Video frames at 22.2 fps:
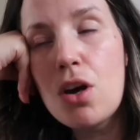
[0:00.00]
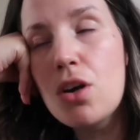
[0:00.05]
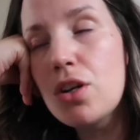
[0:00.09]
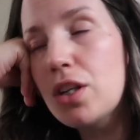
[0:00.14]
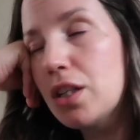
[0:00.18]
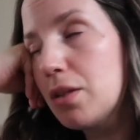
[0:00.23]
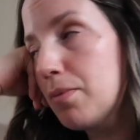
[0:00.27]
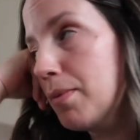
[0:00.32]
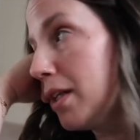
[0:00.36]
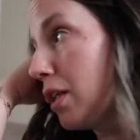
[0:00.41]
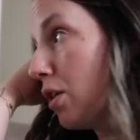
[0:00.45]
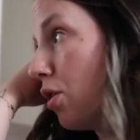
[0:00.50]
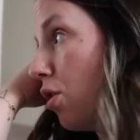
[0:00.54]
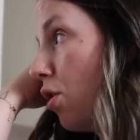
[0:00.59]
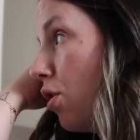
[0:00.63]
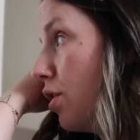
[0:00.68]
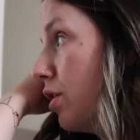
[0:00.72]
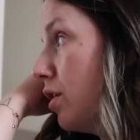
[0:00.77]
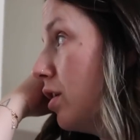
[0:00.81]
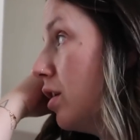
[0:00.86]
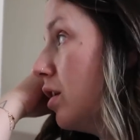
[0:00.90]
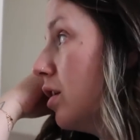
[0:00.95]
Garden's been
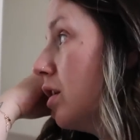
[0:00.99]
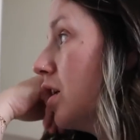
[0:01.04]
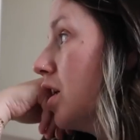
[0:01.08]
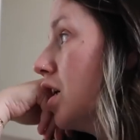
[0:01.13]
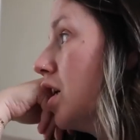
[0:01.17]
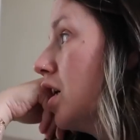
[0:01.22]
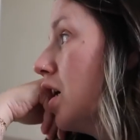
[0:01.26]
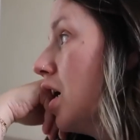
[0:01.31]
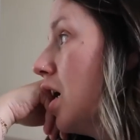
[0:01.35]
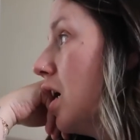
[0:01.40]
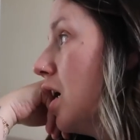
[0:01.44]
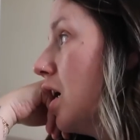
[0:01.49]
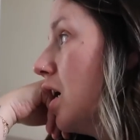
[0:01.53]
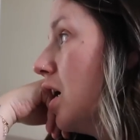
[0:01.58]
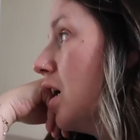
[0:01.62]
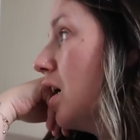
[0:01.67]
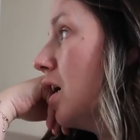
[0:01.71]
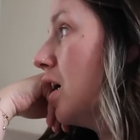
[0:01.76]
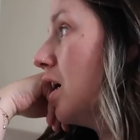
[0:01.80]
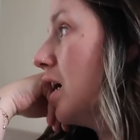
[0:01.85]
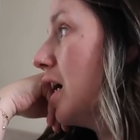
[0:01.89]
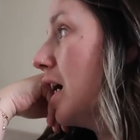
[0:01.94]
gone,
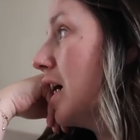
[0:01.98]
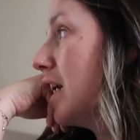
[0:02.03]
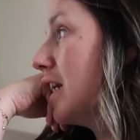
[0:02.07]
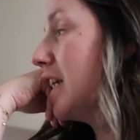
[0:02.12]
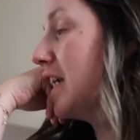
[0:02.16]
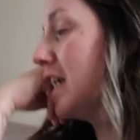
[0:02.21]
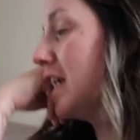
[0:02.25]
and